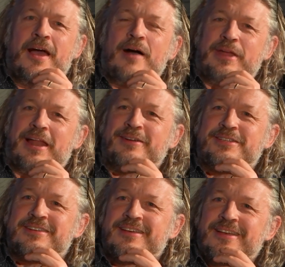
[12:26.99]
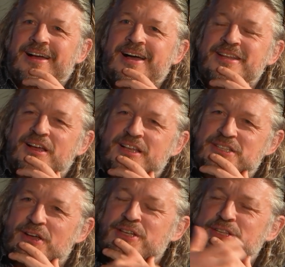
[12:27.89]
I
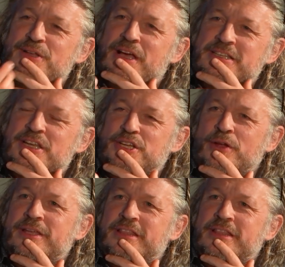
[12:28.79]
did a joke